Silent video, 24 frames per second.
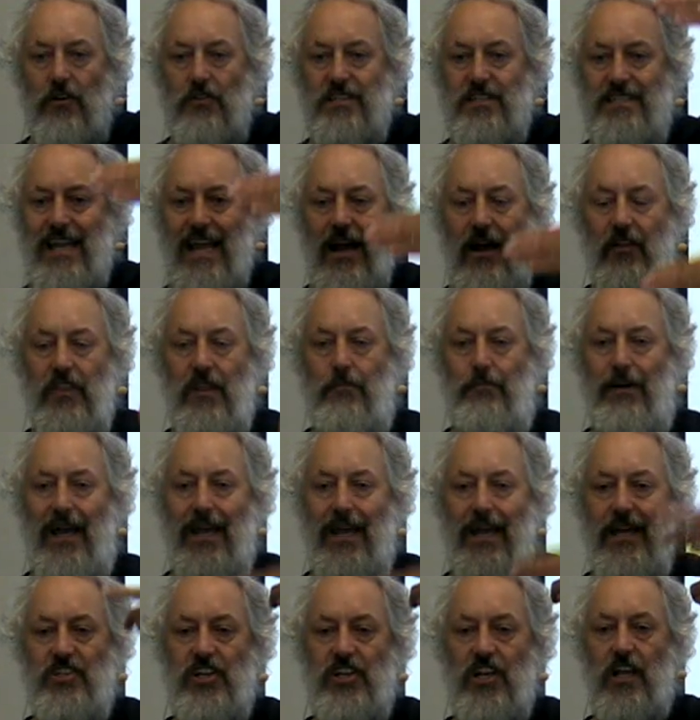goes down the
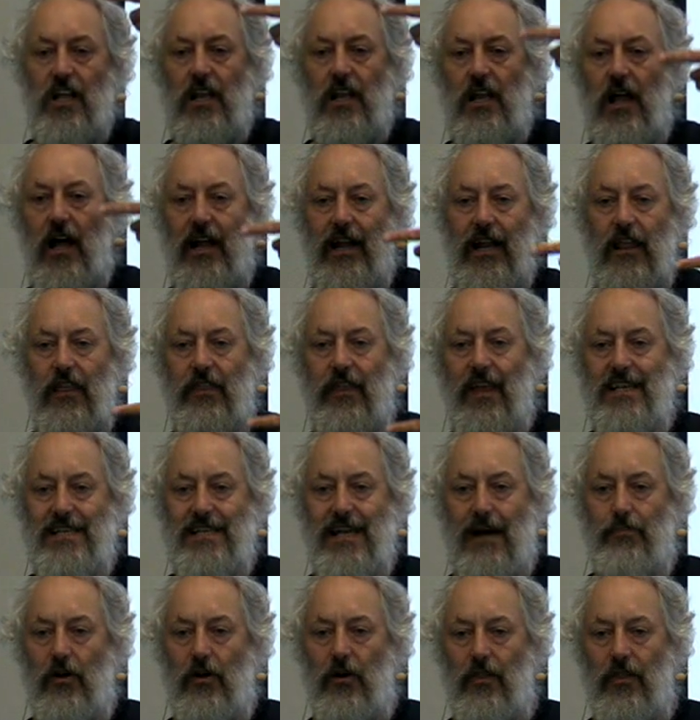page, lining things
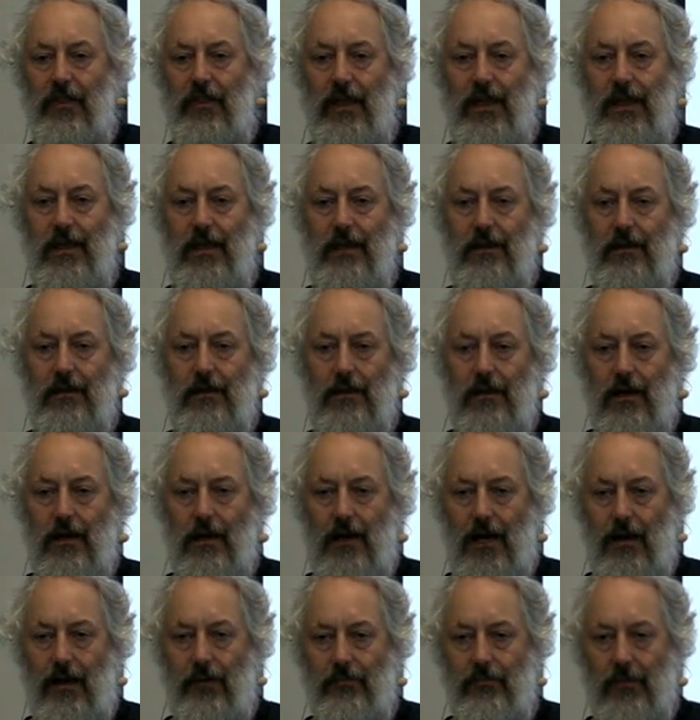up on the
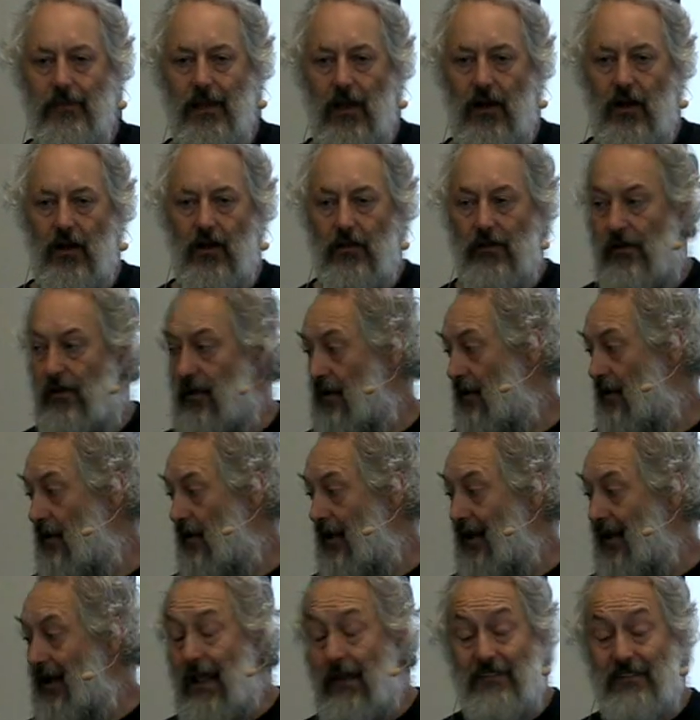um,
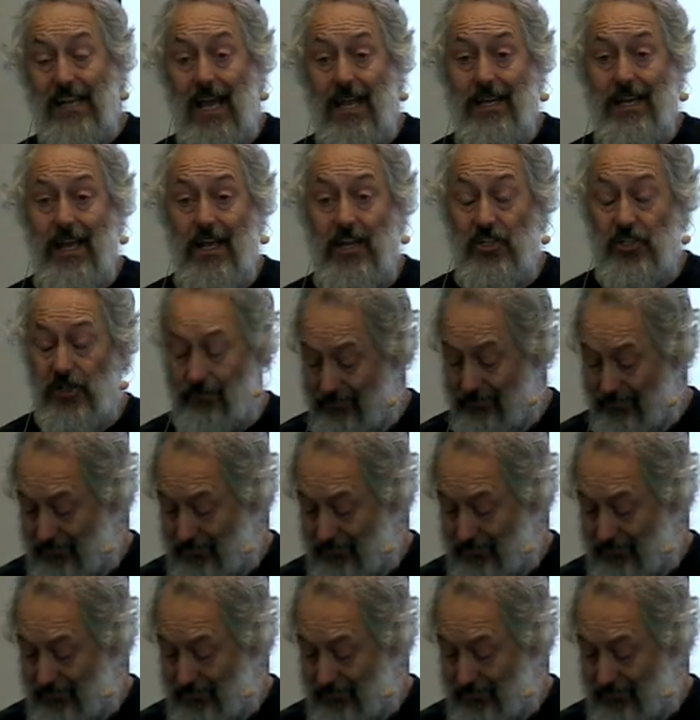left-hand edge.